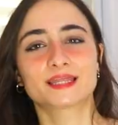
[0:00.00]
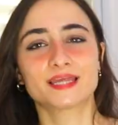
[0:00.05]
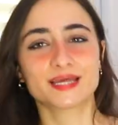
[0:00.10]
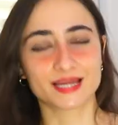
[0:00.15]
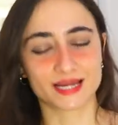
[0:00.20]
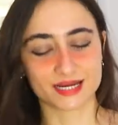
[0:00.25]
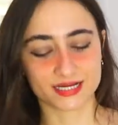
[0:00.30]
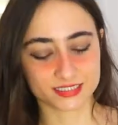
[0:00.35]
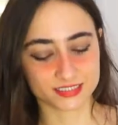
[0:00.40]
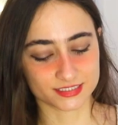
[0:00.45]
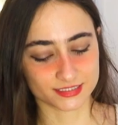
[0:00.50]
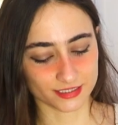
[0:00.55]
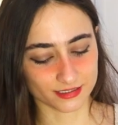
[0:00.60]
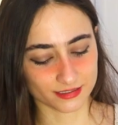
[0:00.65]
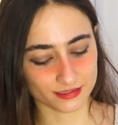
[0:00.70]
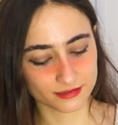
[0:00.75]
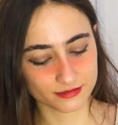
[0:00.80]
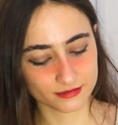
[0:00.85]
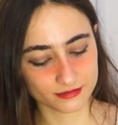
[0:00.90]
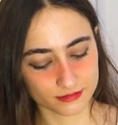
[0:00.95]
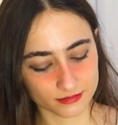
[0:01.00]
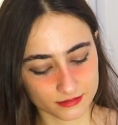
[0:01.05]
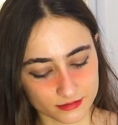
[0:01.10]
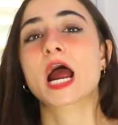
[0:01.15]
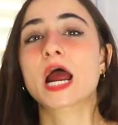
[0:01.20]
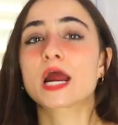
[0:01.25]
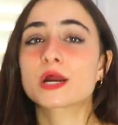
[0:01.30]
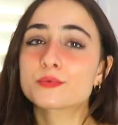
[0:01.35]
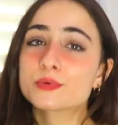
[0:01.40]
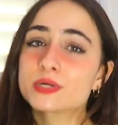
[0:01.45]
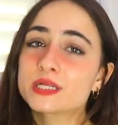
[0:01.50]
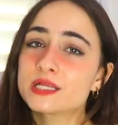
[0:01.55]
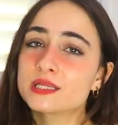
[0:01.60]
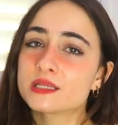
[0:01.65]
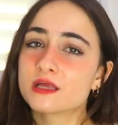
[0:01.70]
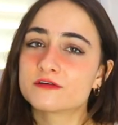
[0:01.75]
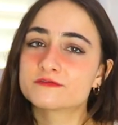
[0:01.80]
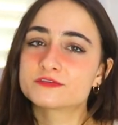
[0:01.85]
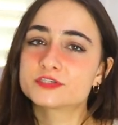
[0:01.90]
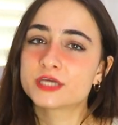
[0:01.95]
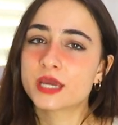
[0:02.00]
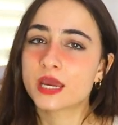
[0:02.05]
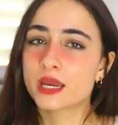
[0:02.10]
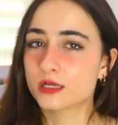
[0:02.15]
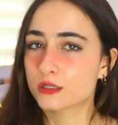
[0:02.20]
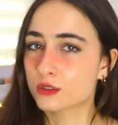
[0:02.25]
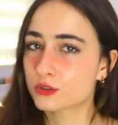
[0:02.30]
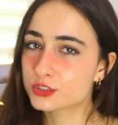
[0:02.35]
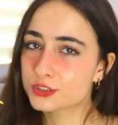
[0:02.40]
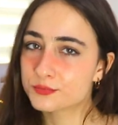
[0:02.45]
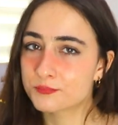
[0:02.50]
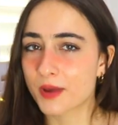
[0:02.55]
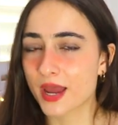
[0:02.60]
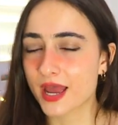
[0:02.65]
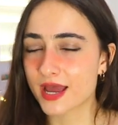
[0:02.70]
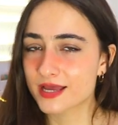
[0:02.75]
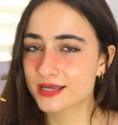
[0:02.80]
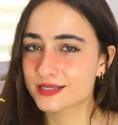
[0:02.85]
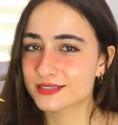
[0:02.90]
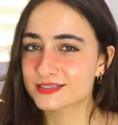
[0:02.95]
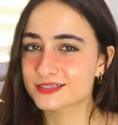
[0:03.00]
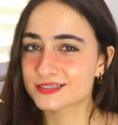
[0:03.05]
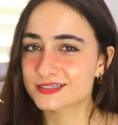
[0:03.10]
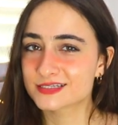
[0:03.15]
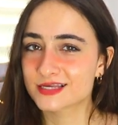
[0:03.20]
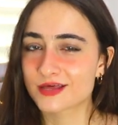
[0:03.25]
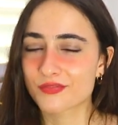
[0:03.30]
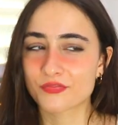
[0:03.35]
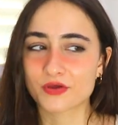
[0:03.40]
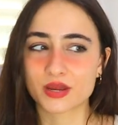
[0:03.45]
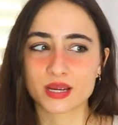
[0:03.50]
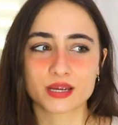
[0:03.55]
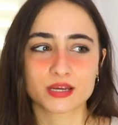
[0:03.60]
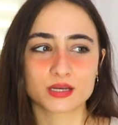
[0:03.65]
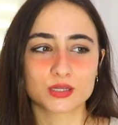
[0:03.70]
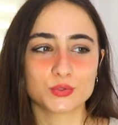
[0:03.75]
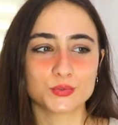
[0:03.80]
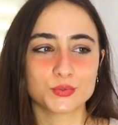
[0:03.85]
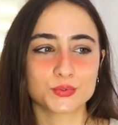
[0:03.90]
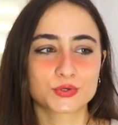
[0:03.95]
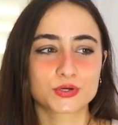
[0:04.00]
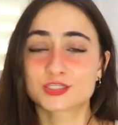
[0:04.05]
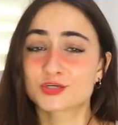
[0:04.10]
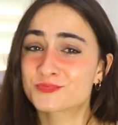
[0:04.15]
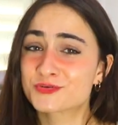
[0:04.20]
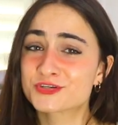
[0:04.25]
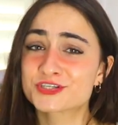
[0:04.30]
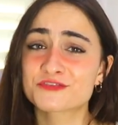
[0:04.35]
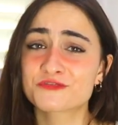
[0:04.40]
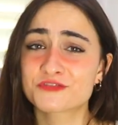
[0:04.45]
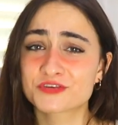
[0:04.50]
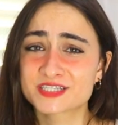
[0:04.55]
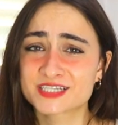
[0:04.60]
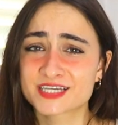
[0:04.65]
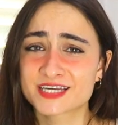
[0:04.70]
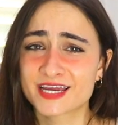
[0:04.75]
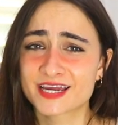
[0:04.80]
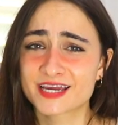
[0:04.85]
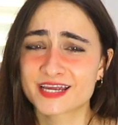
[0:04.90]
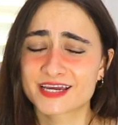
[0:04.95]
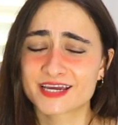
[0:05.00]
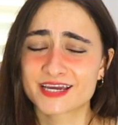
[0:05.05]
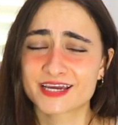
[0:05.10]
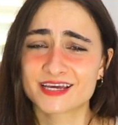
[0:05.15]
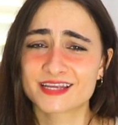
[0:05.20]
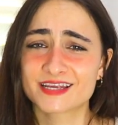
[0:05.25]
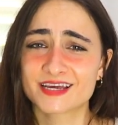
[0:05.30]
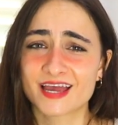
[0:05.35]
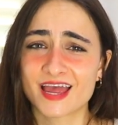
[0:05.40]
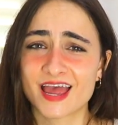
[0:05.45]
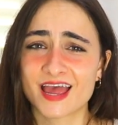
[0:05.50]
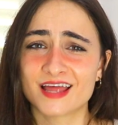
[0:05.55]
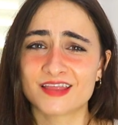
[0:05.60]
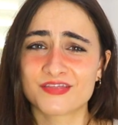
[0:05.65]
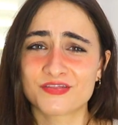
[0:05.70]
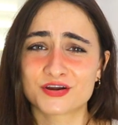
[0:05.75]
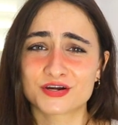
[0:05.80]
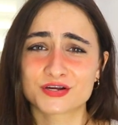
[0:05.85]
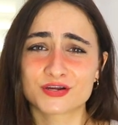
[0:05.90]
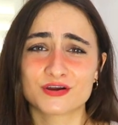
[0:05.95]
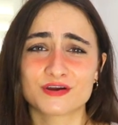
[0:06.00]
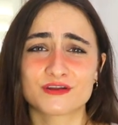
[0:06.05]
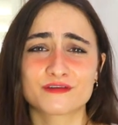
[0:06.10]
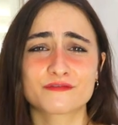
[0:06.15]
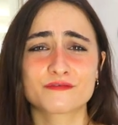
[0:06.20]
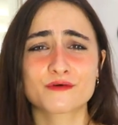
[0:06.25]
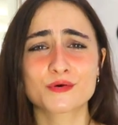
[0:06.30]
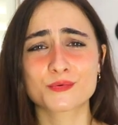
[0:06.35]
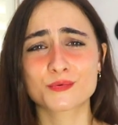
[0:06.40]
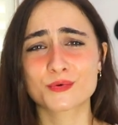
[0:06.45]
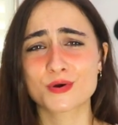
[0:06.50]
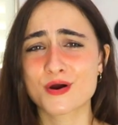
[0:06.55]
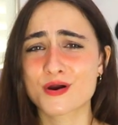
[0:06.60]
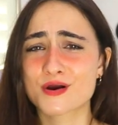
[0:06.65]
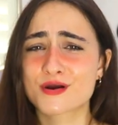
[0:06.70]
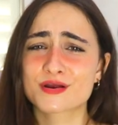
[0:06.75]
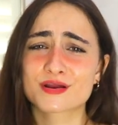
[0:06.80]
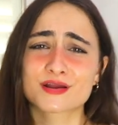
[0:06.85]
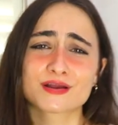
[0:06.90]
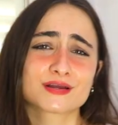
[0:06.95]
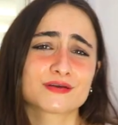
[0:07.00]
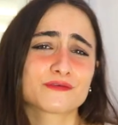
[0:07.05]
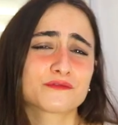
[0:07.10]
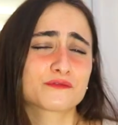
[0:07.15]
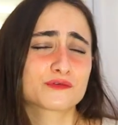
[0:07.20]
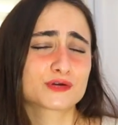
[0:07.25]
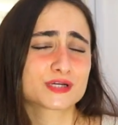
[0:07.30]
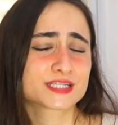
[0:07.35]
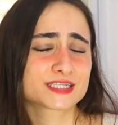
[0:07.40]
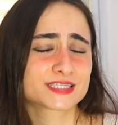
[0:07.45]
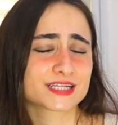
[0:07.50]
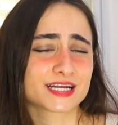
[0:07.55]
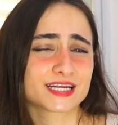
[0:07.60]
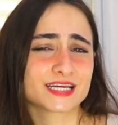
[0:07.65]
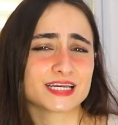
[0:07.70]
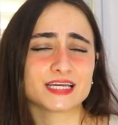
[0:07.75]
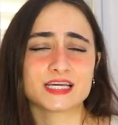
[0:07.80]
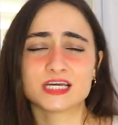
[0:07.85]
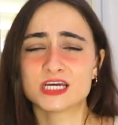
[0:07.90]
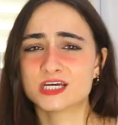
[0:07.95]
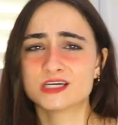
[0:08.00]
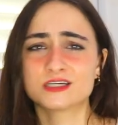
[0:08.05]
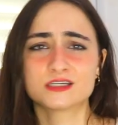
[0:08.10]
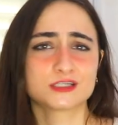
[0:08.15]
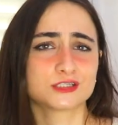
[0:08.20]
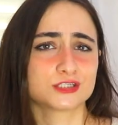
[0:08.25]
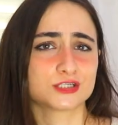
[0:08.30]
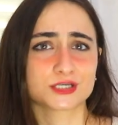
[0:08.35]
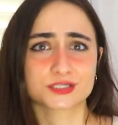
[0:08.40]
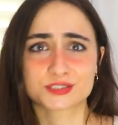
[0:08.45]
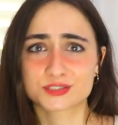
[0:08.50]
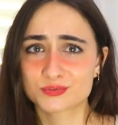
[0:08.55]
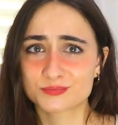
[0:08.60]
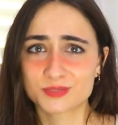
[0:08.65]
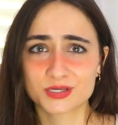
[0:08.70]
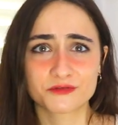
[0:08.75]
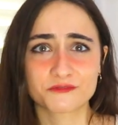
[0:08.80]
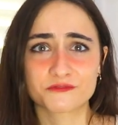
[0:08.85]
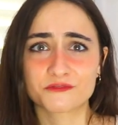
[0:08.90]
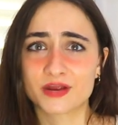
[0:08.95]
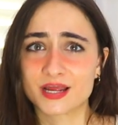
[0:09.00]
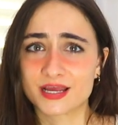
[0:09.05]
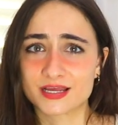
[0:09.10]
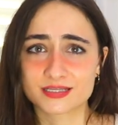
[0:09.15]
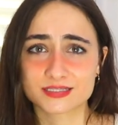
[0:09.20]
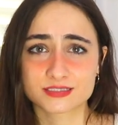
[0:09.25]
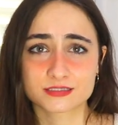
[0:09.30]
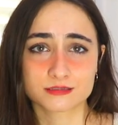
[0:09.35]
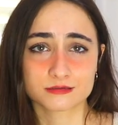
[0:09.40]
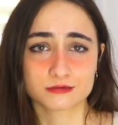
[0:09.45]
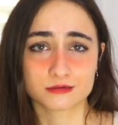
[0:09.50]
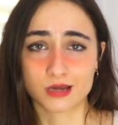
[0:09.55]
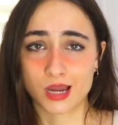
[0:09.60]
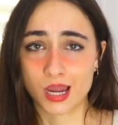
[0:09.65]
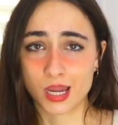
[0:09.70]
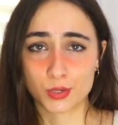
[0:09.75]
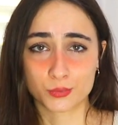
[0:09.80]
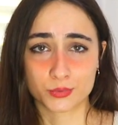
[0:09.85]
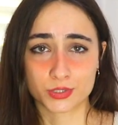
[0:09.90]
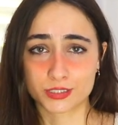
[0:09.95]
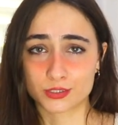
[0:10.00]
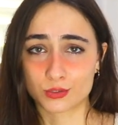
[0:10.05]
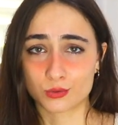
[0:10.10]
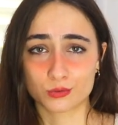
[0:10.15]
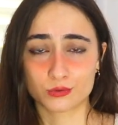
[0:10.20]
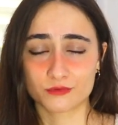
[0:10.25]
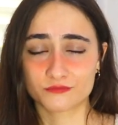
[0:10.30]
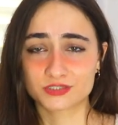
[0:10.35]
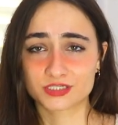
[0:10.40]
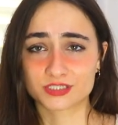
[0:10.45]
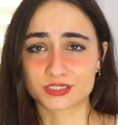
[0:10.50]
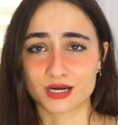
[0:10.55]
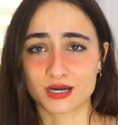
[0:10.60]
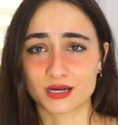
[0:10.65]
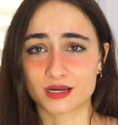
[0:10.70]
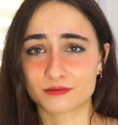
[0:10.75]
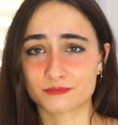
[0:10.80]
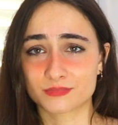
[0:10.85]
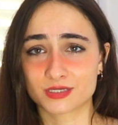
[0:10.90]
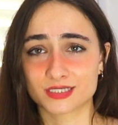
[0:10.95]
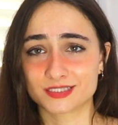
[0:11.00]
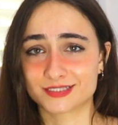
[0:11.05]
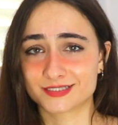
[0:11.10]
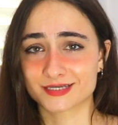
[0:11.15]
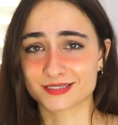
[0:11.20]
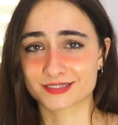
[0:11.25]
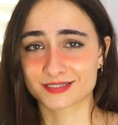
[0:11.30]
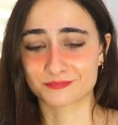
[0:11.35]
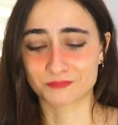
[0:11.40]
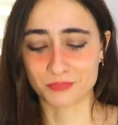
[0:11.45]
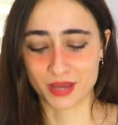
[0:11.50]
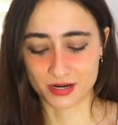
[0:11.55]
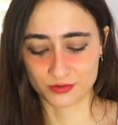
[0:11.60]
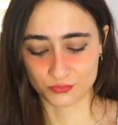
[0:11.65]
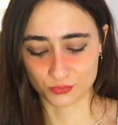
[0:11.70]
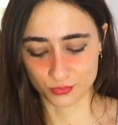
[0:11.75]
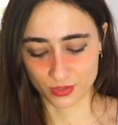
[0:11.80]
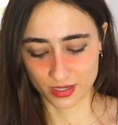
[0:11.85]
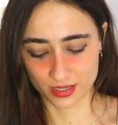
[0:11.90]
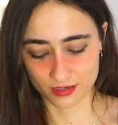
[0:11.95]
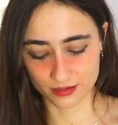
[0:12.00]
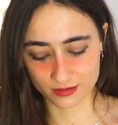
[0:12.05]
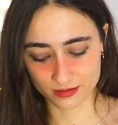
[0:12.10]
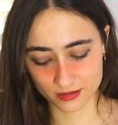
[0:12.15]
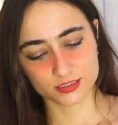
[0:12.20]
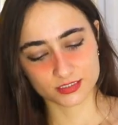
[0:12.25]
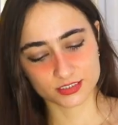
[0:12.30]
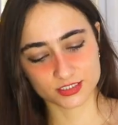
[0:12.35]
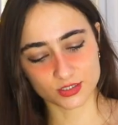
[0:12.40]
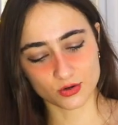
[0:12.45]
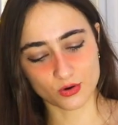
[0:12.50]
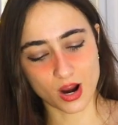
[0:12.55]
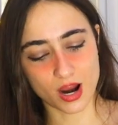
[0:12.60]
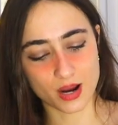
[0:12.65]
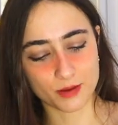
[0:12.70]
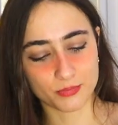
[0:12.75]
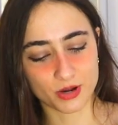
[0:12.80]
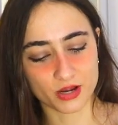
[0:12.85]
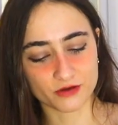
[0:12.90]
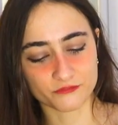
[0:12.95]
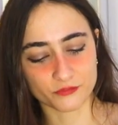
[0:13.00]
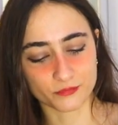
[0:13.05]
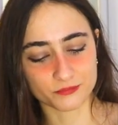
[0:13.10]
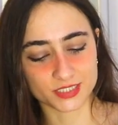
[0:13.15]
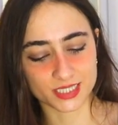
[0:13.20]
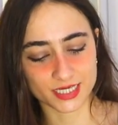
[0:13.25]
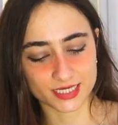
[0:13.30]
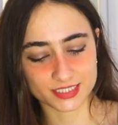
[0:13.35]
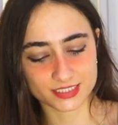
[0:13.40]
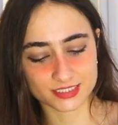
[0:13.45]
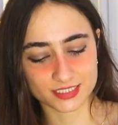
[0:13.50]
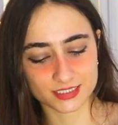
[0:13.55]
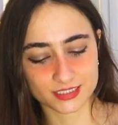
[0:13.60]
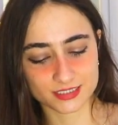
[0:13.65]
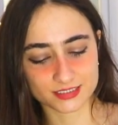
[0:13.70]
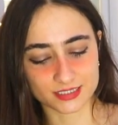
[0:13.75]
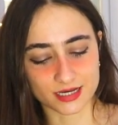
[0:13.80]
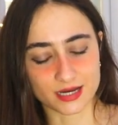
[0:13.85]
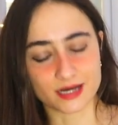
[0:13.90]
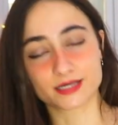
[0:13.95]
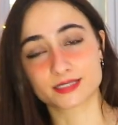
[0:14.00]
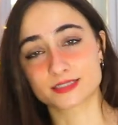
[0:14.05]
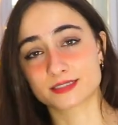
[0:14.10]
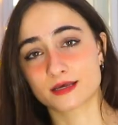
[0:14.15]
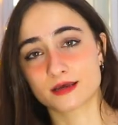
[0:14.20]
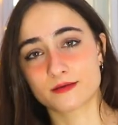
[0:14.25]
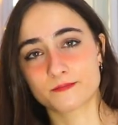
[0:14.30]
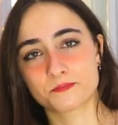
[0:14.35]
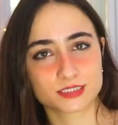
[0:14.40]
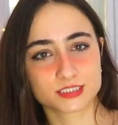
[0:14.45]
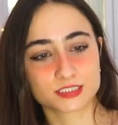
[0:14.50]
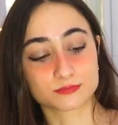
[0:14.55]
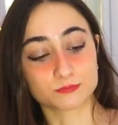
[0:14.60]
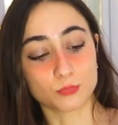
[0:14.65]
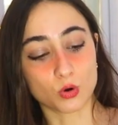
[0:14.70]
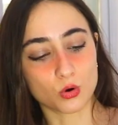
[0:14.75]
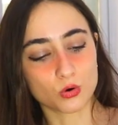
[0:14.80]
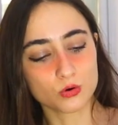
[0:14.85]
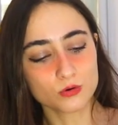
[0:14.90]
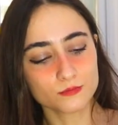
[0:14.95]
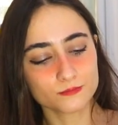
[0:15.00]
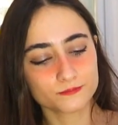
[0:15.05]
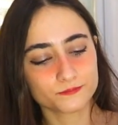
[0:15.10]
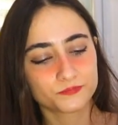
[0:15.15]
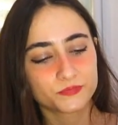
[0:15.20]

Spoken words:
The next thing. I really love tailored pants. They look super sophisticated and they're good for work, for study, just to meet friends. I wear it all of the time, it doesn't matter when. So I bought from Daisy, size small.